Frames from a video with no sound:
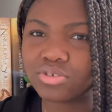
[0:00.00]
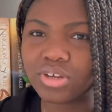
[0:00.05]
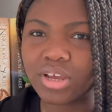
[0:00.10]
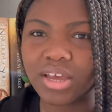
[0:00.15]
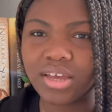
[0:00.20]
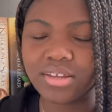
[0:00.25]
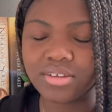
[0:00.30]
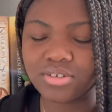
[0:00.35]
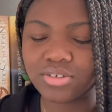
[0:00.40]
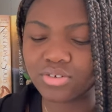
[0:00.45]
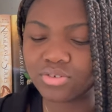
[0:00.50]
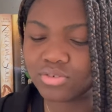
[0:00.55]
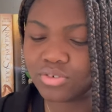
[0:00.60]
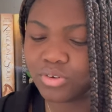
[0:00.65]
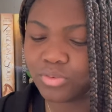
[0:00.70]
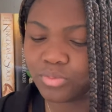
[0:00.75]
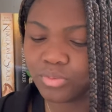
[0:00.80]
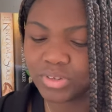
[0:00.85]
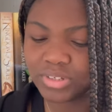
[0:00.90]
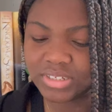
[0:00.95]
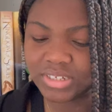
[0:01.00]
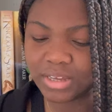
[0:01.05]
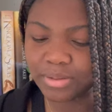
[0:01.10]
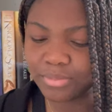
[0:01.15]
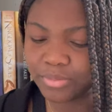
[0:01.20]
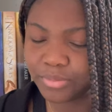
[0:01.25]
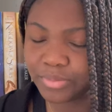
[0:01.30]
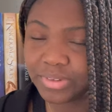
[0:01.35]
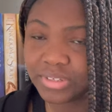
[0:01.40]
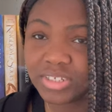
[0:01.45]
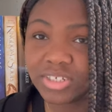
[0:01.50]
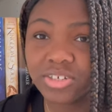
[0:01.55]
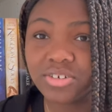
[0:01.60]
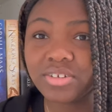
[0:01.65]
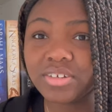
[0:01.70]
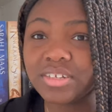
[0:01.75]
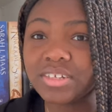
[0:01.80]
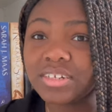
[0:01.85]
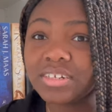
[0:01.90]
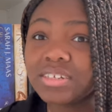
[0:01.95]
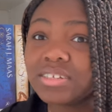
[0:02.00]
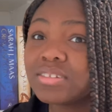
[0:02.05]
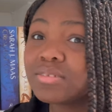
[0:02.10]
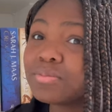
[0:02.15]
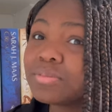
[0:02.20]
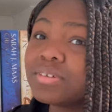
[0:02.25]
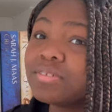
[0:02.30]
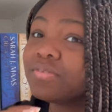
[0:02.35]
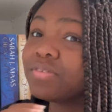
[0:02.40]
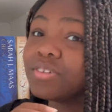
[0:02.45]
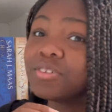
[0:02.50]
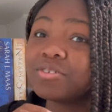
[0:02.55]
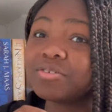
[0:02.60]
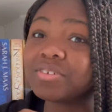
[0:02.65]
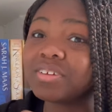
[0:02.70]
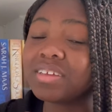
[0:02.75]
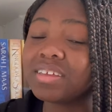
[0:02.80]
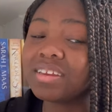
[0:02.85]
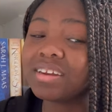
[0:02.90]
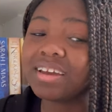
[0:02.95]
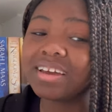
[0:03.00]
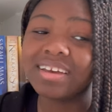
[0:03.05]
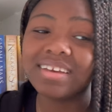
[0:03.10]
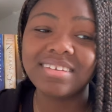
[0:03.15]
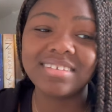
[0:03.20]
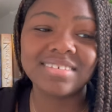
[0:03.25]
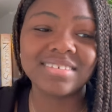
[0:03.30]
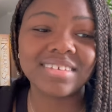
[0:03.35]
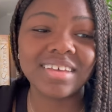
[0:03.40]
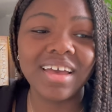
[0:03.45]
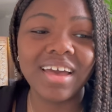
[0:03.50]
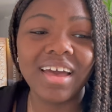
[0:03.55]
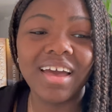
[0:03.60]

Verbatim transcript: I don't know what type of material it is, but it feels really nice.